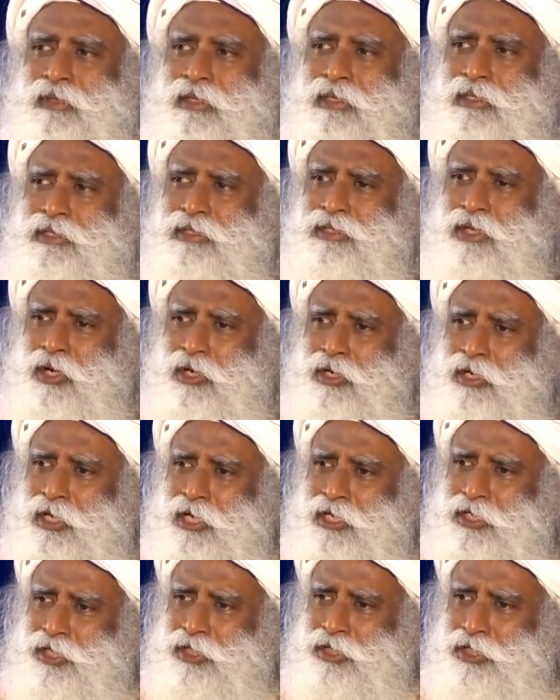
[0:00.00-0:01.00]
It is not
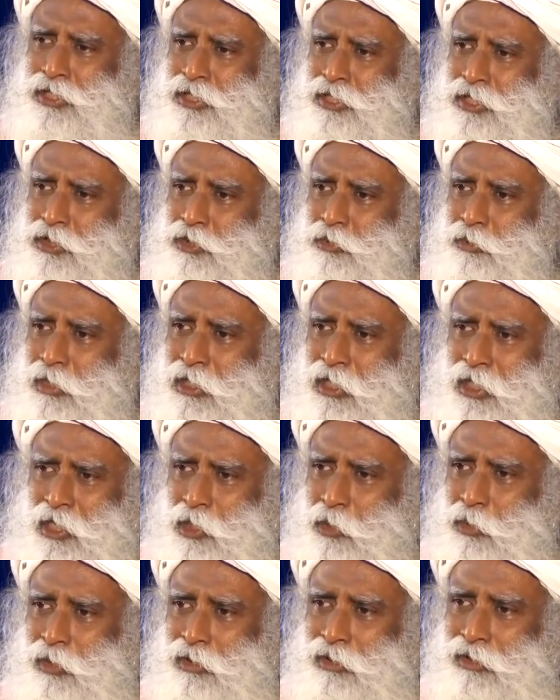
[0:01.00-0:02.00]
necessary to be
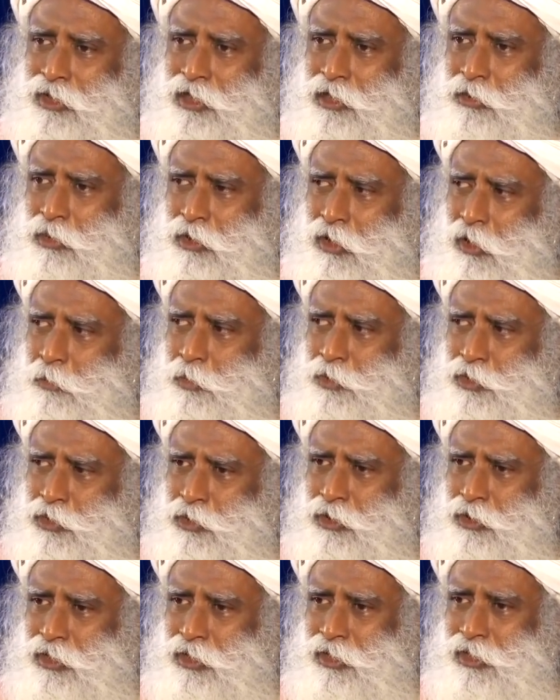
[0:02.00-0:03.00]
equal. Equal
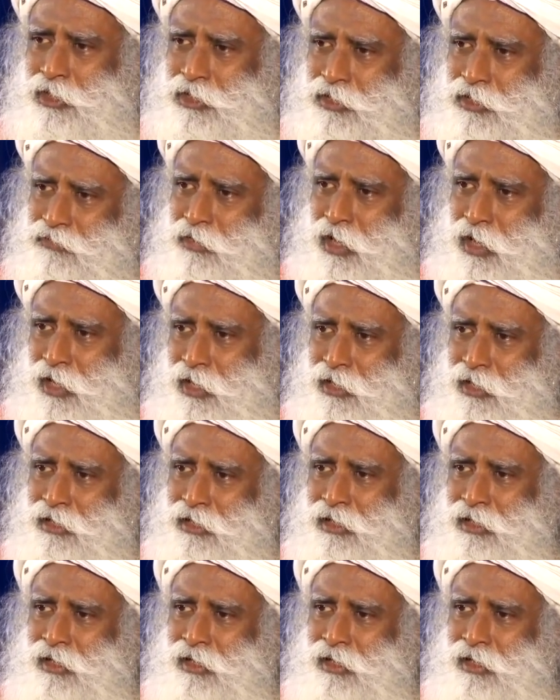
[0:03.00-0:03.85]
opportunity is fine.